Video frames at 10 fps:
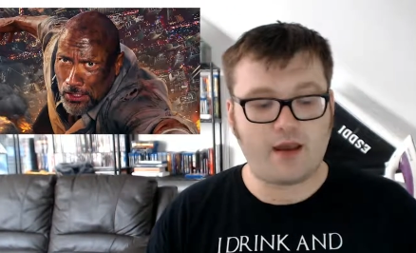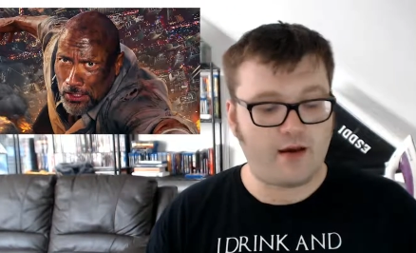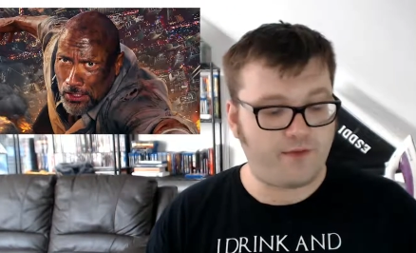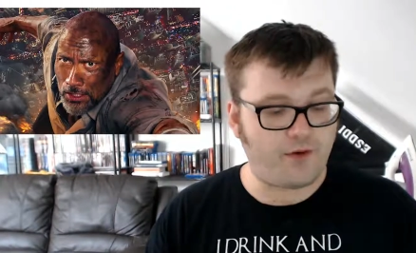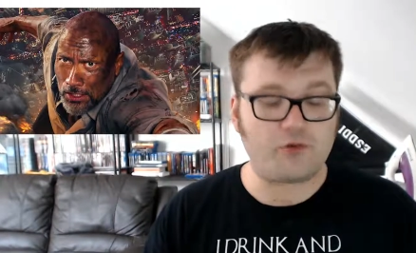
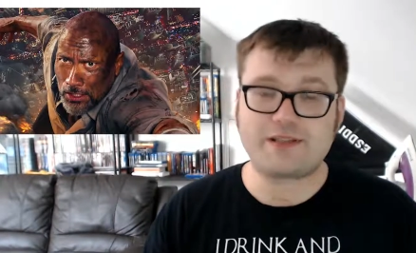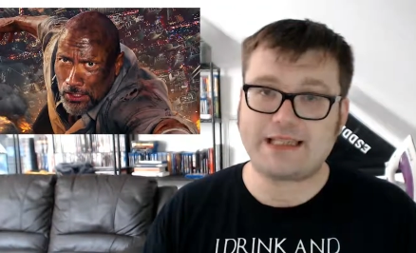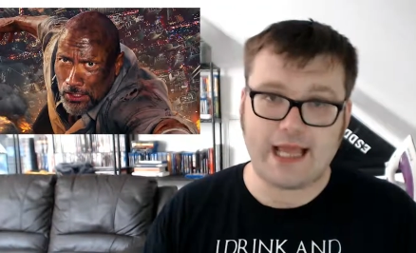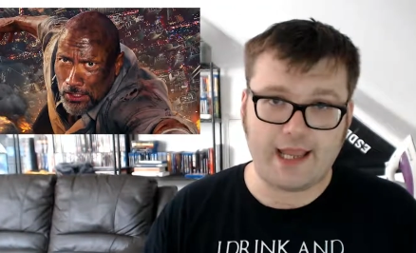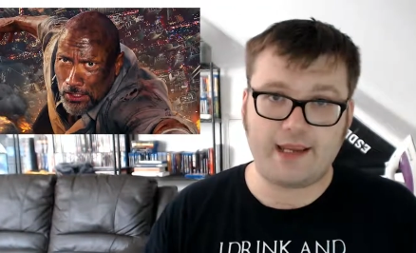Speaker 1: false
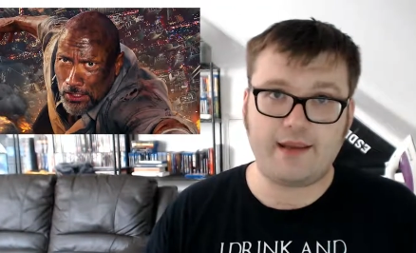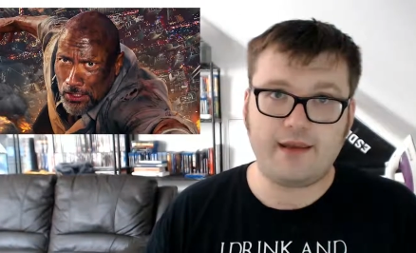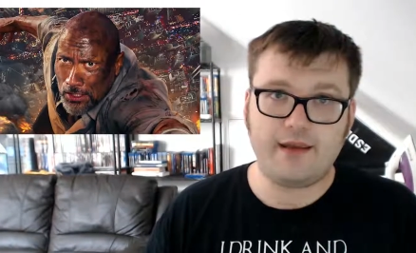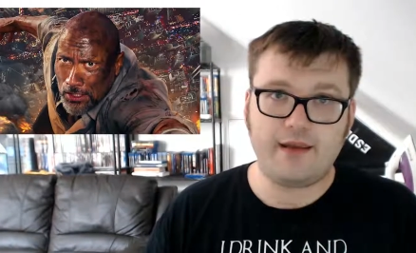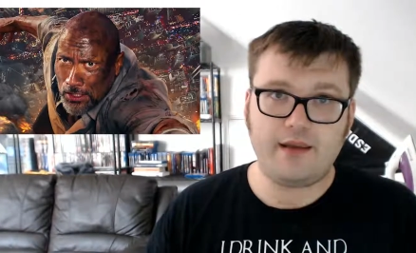leg,
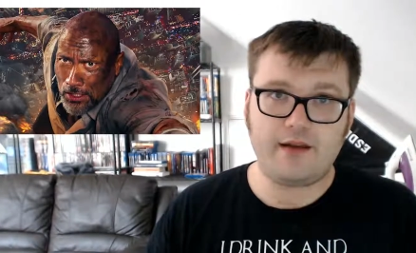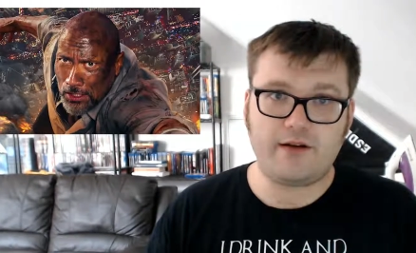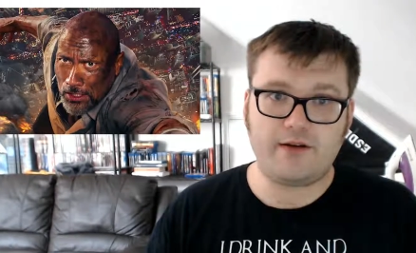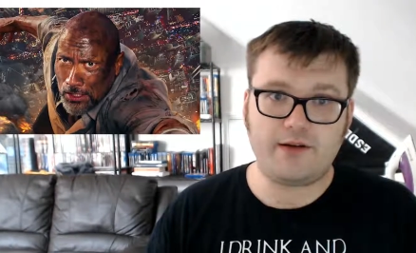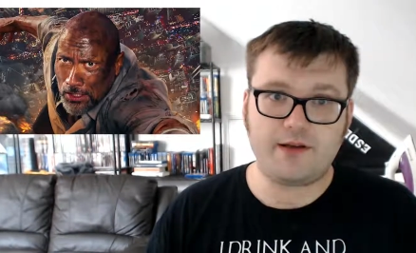
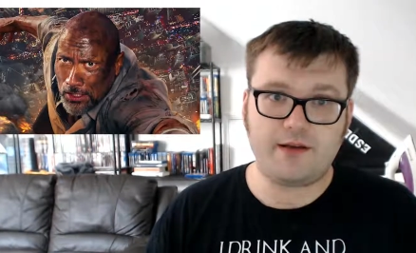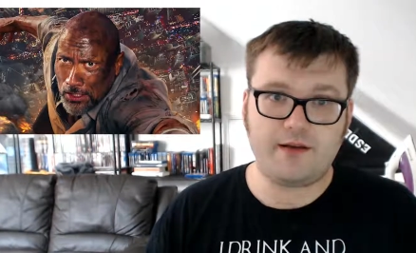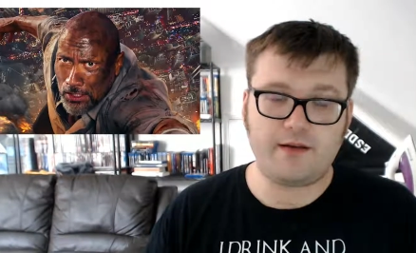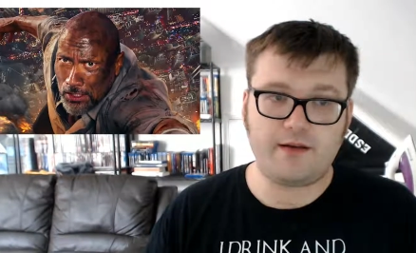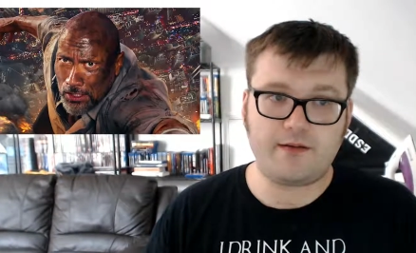
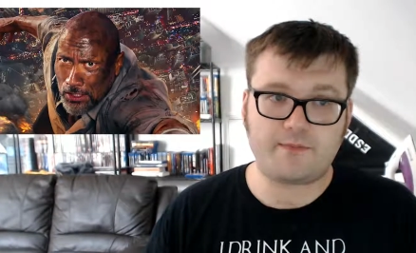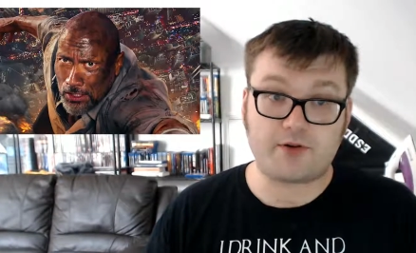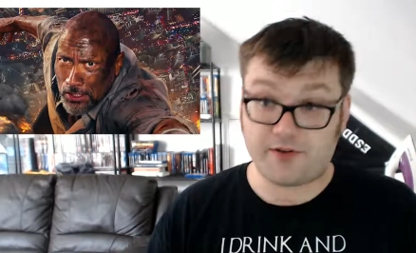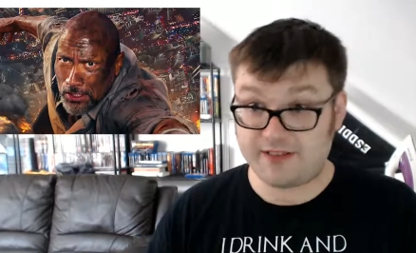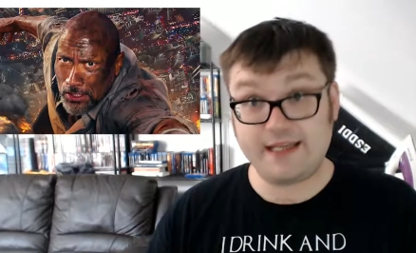a
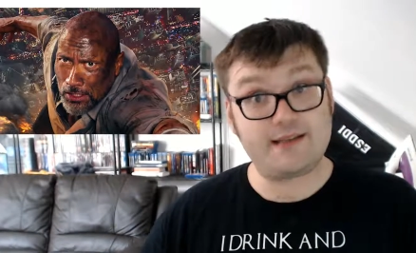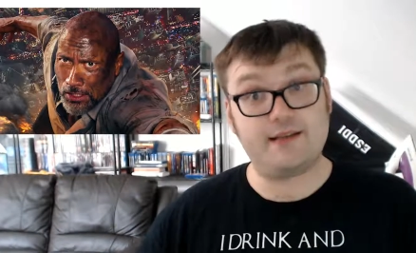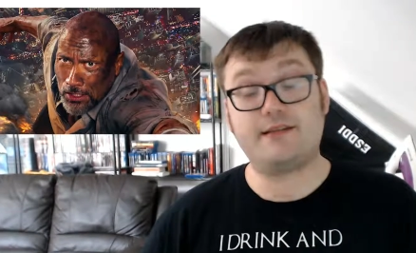prosthesis,